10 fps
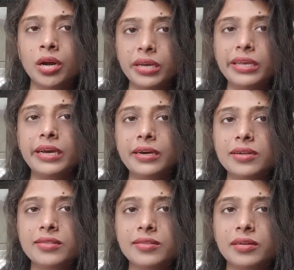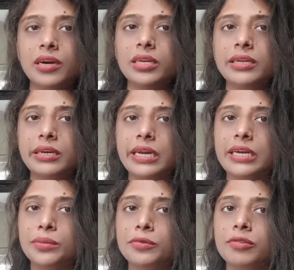Yeah, it's really
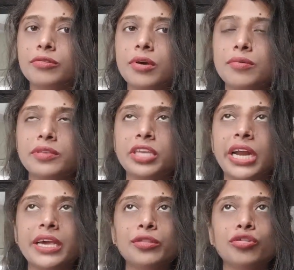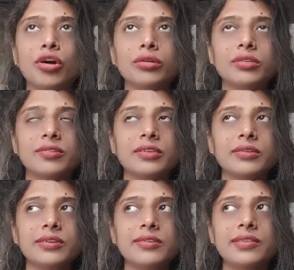relatable. So I was crying throughout the
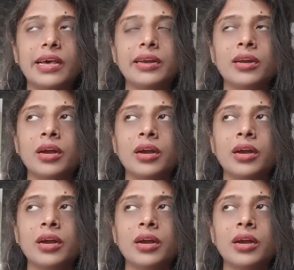series, and